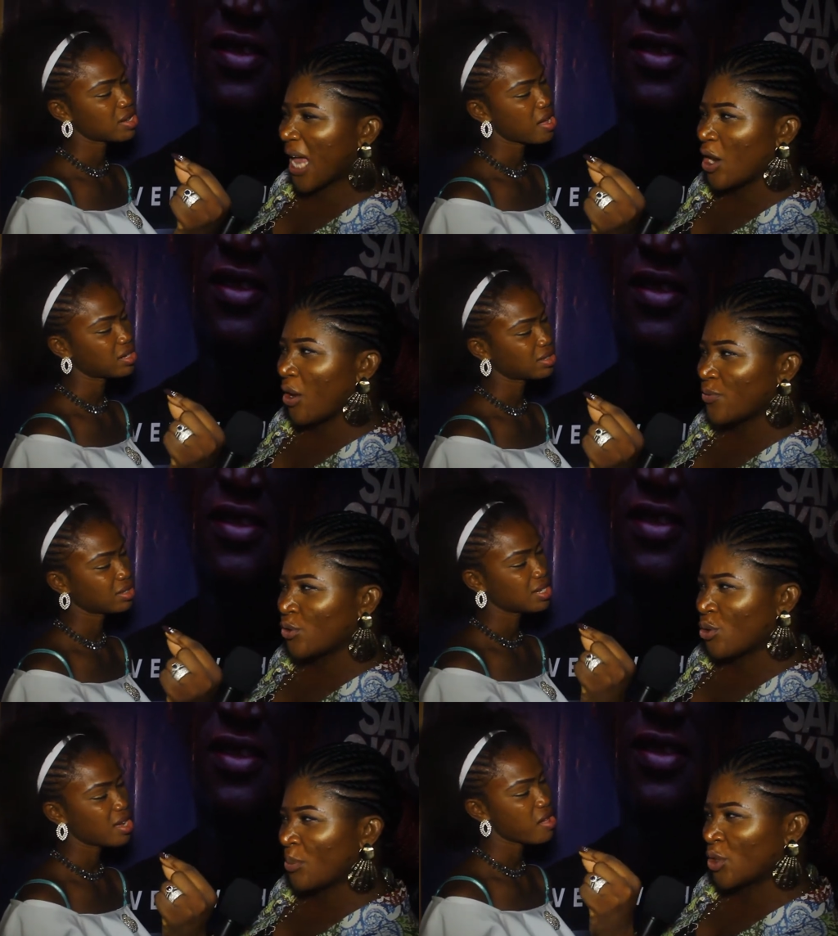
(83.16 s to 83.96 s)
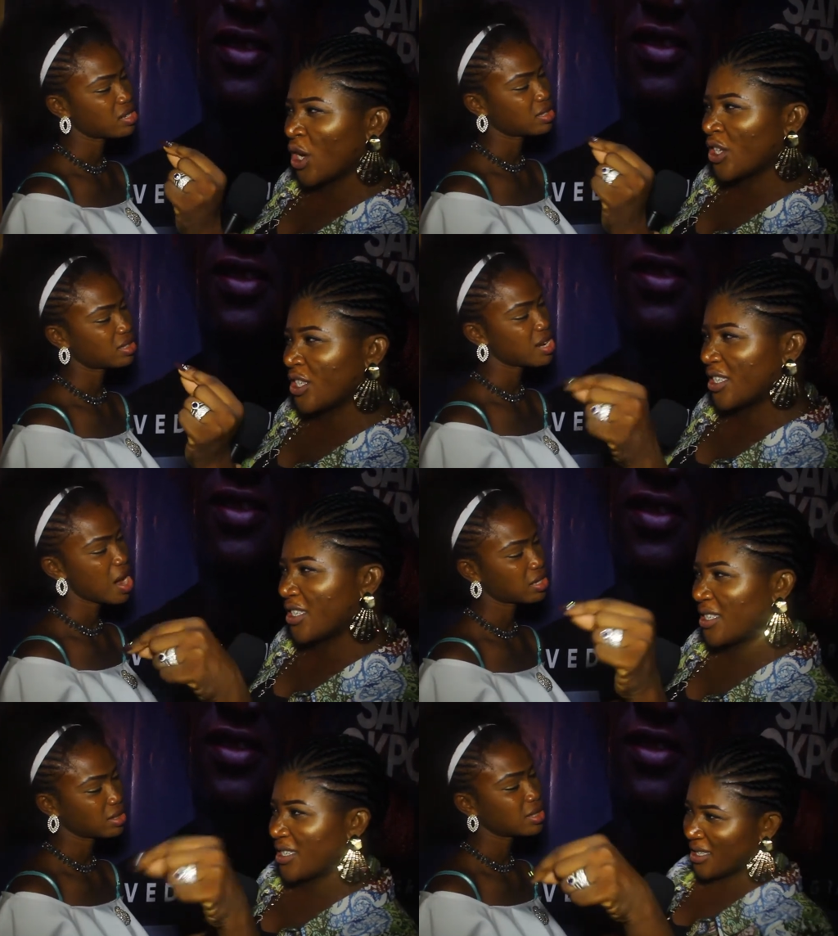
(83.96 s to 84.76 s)
Speaker 1: kind of
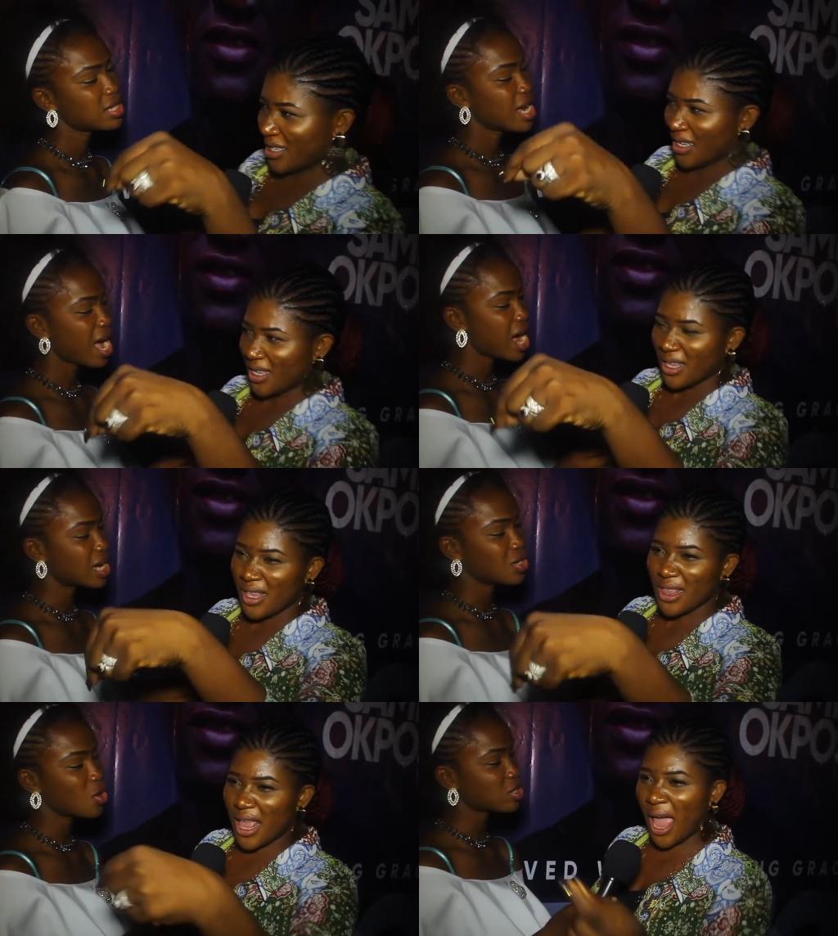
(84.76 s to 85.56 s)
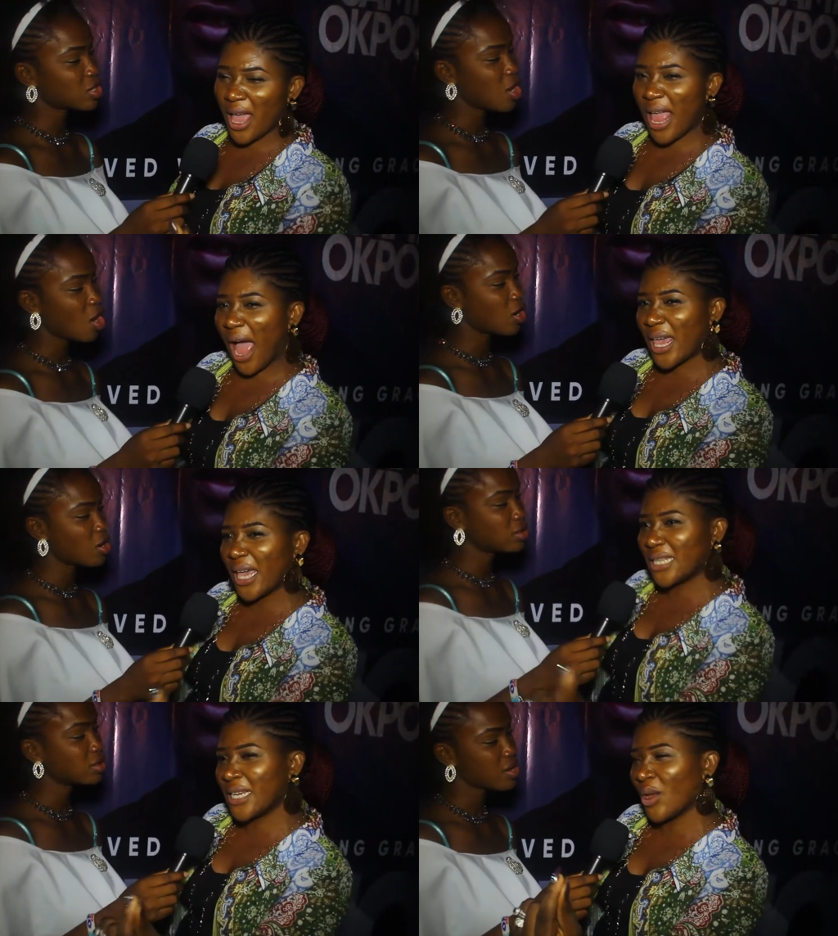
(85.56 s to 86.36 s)
scriptures, yeah, they are
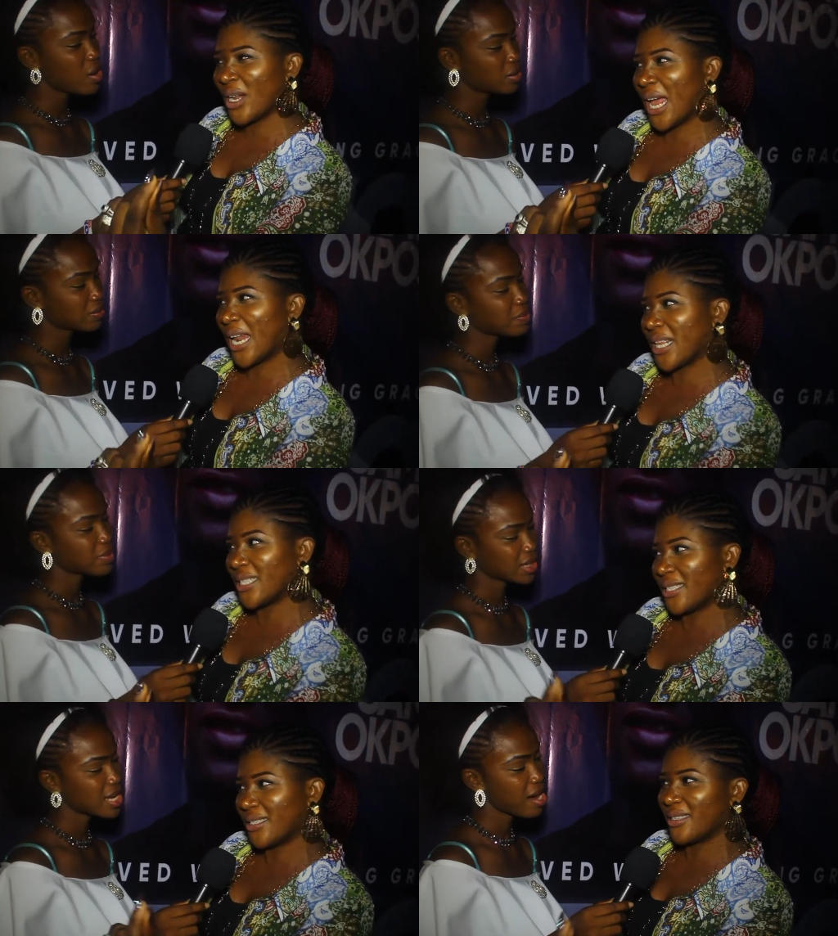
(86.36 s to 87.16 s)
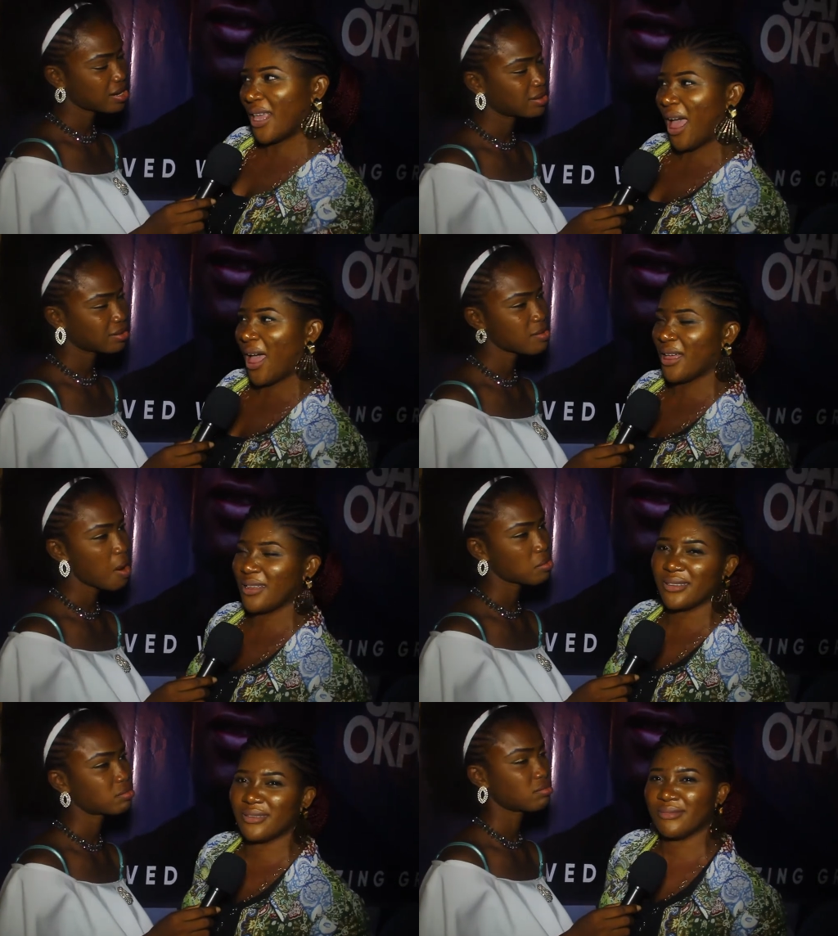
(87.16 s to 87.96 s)
hidden under that, yeah.
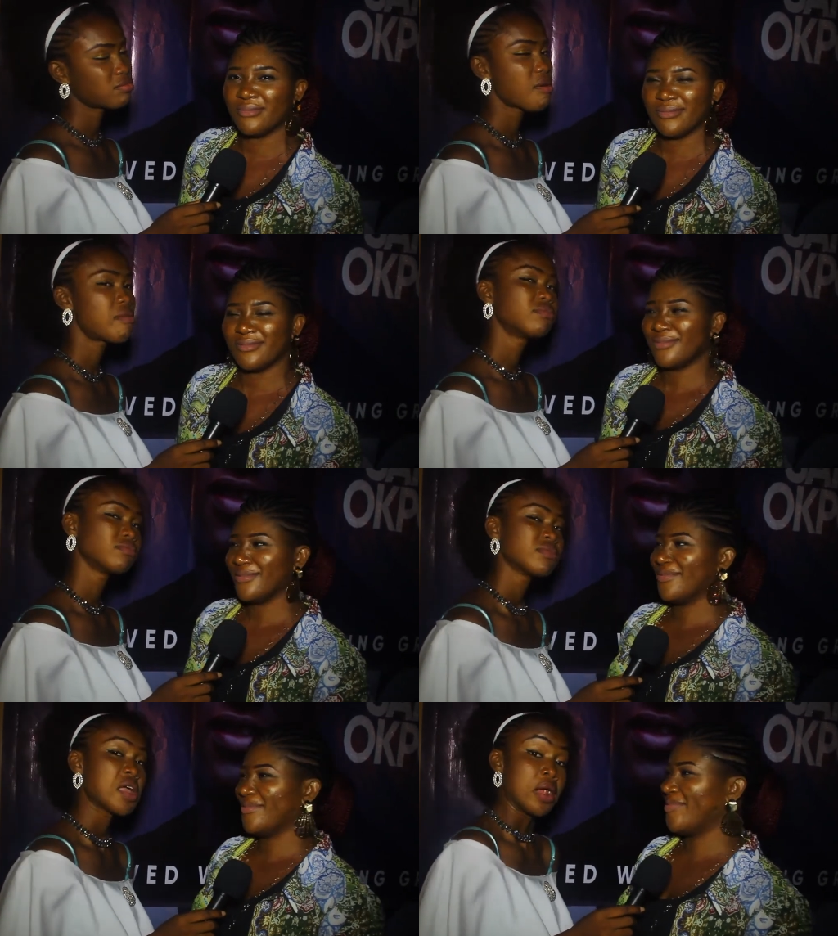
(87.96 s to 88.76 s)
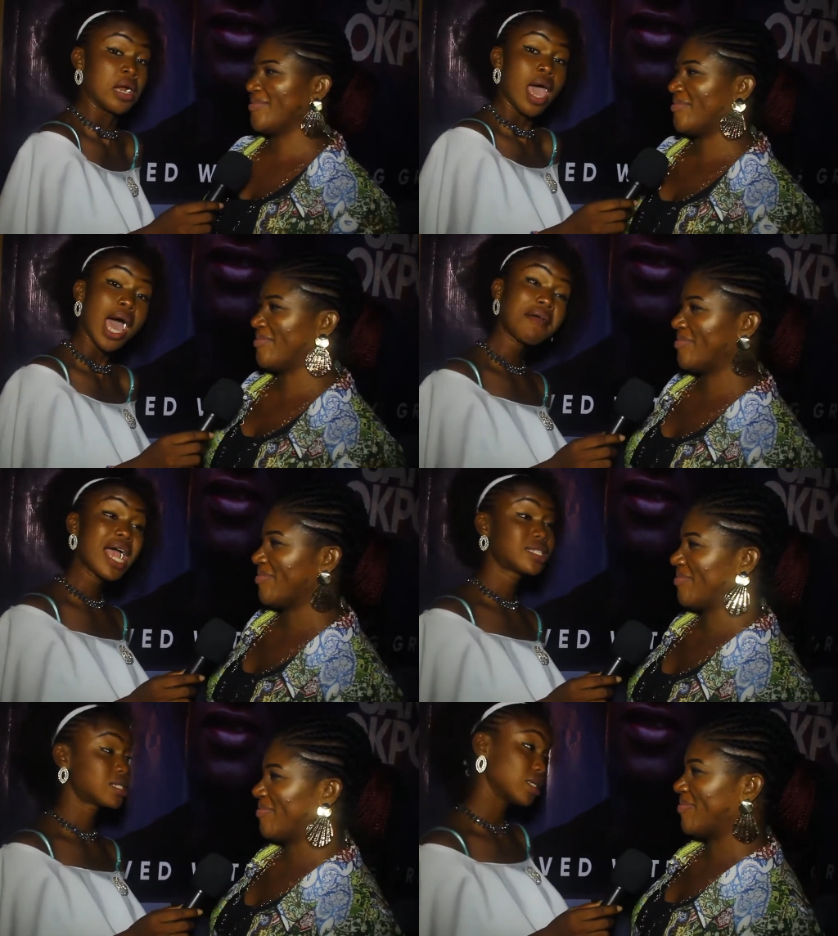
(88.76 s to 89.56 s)
Speaker 2: All
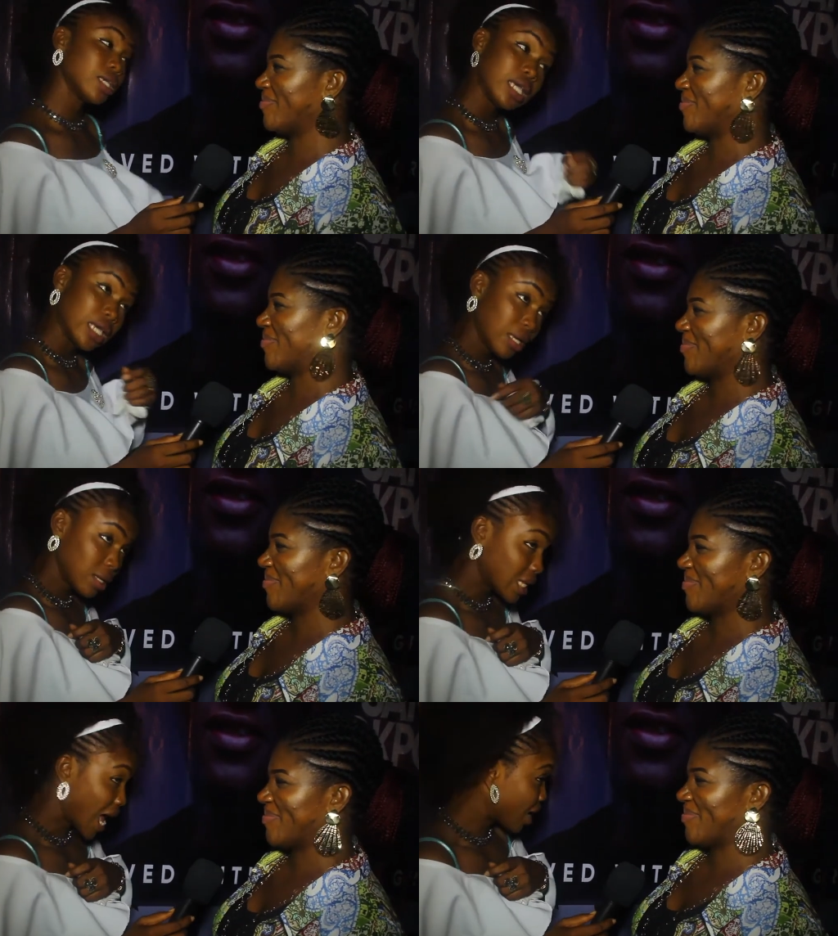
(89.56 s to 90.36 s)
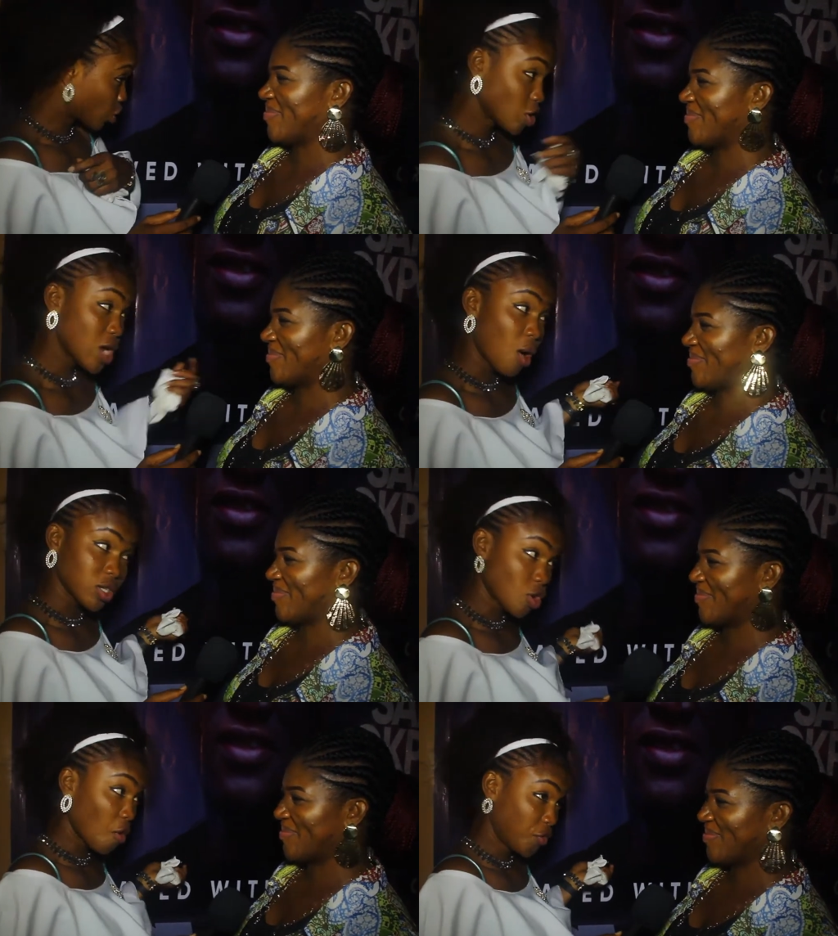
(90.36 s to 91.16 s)
right, I told you I
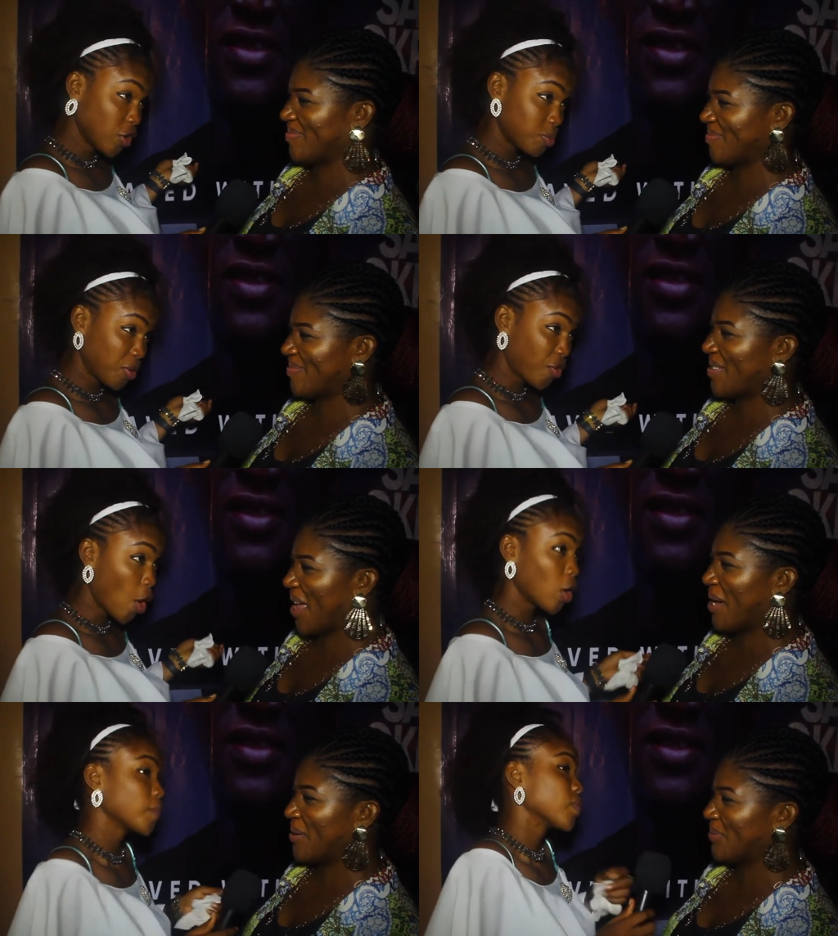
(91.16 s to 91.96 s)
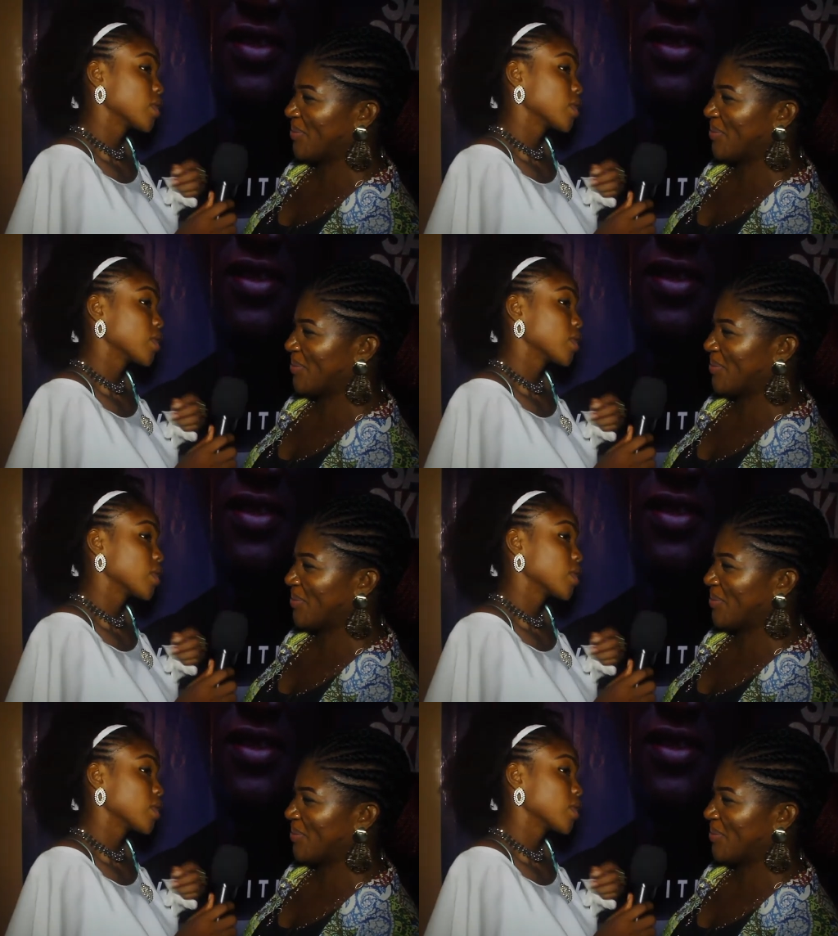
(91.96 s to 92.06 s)
was confused before. Yeah.